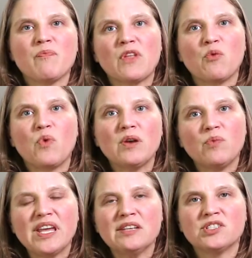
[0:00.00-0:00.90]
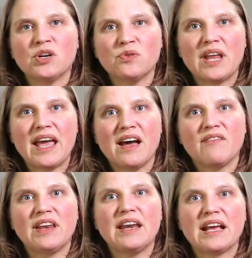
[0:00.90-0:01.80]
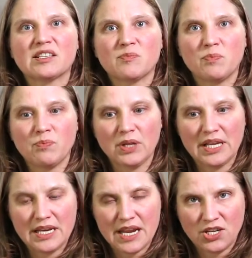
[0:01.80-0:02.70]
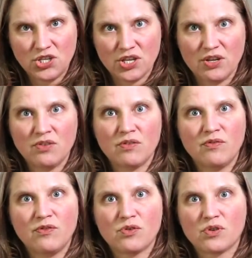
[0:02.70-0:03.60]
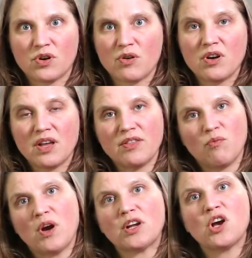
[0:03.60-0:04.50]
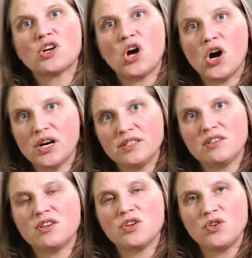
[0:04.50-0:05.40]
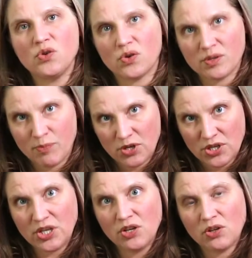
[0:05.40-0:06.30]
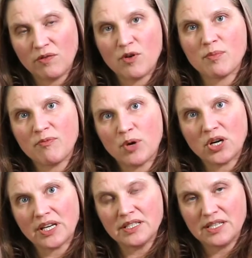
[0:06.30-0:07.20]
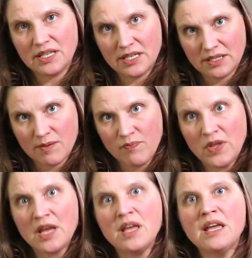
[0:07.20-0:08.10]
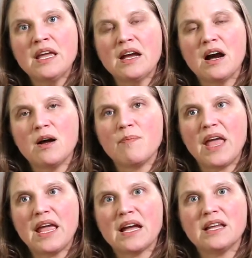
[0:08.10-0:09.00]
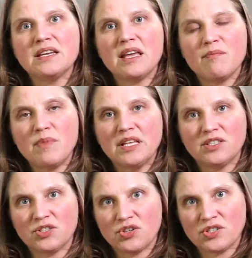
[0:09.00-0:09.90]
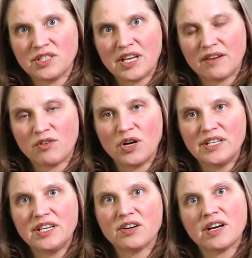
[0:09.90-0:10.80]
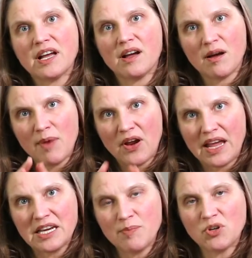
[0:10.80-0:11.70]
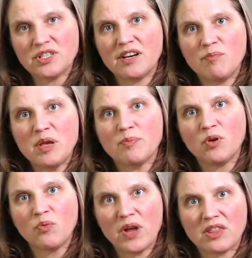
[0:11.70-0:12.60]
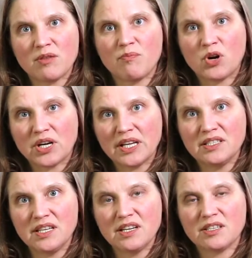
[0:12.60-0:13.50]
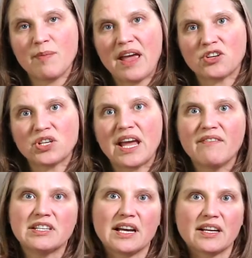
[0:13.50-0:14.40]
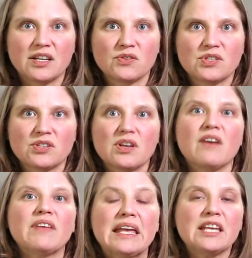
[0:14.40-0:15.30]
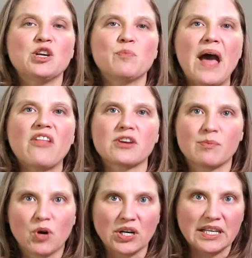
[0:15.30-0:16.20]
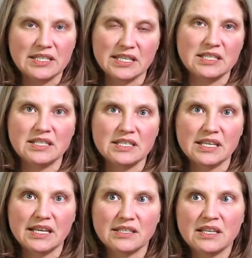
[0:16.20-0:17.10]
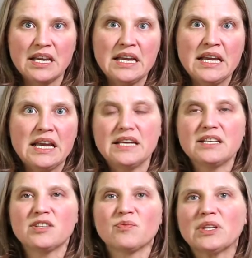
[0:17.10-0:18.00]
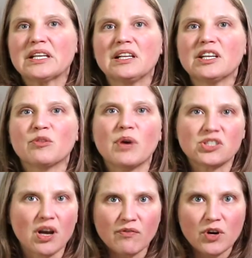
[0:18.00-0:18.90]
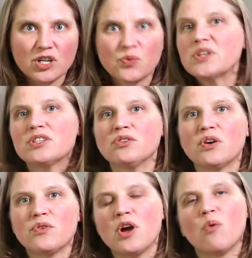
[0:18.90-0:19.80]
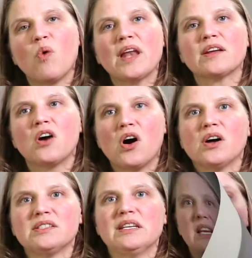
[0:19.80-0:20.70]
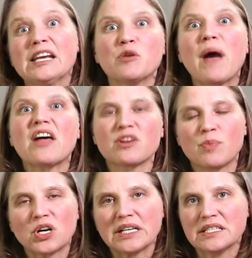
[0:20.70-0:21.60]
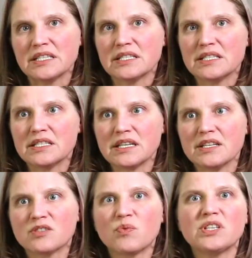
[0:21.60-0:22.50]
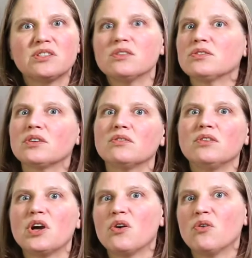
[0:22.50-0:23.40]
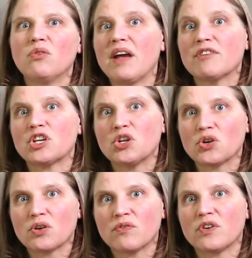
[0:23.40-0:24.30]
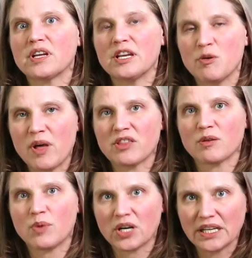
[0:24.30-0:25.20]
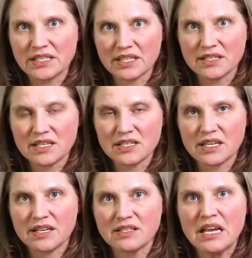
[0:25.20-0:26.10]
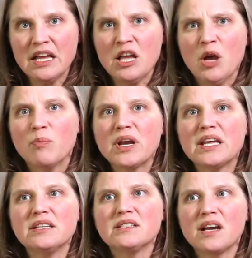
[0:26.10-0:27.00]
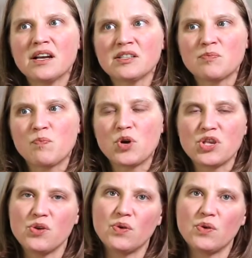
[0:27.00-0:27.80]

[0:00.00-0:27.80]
When we don't have an explanation for what caused your particular form of Parkinsonism, and it meets a certain set of criteria, about 80% of people with Parkinsonism actually have a diagnosis of idiopathic Parkinson's disease. It doesn't really clear much up for us. We still don't know what caused idiopathic Parkinson's disease. We still don't have a cure for idiopathic Parkinson's disease, but it does put you